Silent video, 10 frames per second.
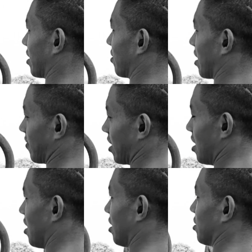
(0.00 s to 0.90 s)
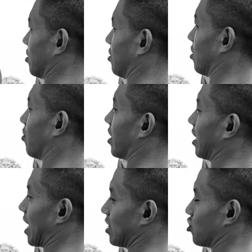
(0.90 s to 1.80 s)
right? You don't want to
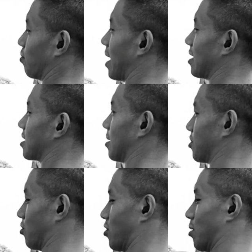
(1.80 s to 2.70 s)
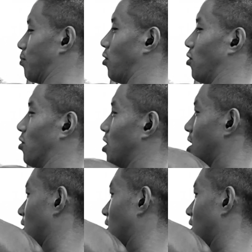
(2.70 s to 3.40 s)
engage your biceps. You want to pull